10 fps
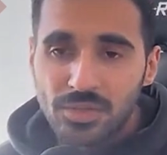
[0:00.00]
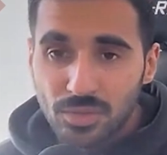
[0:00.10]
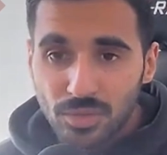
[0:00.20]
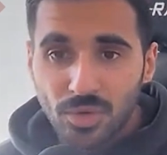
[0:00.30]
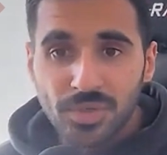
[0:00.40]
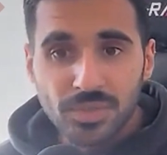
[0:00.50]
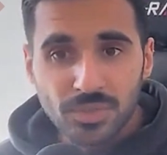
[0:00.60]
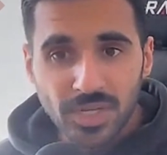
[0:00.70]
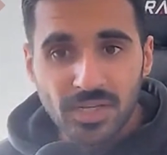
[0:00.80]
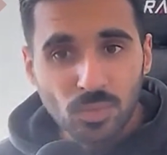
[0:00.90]
you're going to
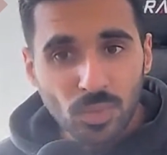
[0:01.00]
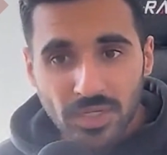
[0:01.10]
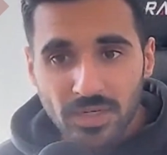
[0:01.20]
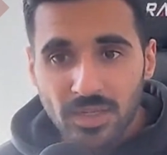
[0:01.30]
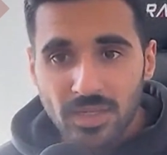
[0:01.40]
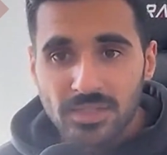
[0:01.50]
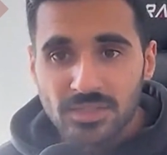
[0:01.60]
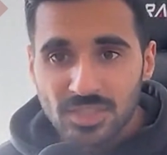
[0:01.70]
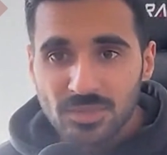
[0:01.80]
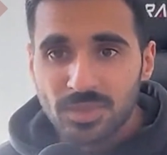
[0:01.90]
gain weight
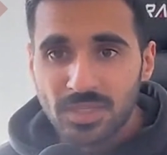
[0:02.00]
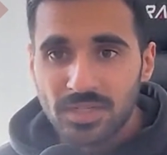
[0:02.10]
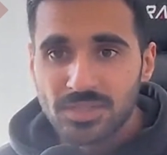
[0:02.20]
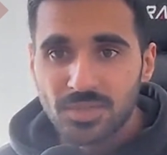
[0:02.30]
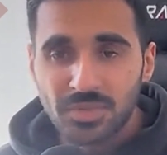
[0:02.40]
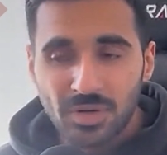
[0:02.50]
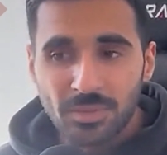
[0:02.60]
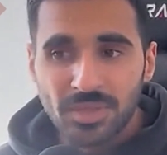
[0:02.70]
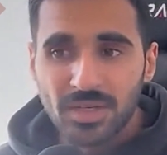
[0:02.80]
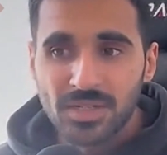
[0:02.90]
just because during
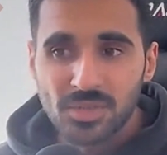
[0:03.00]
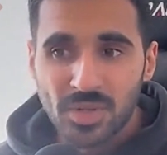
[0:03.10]
Ramadan,